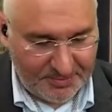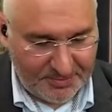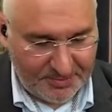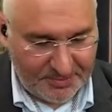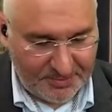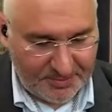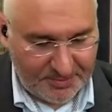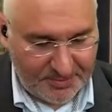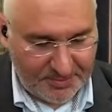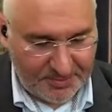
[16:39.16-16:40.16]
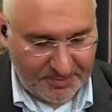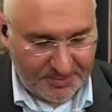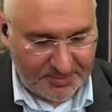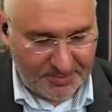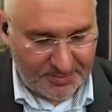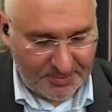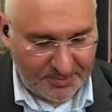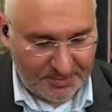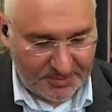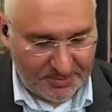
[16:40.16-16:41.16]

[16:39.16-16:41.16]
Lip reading: (not speaking)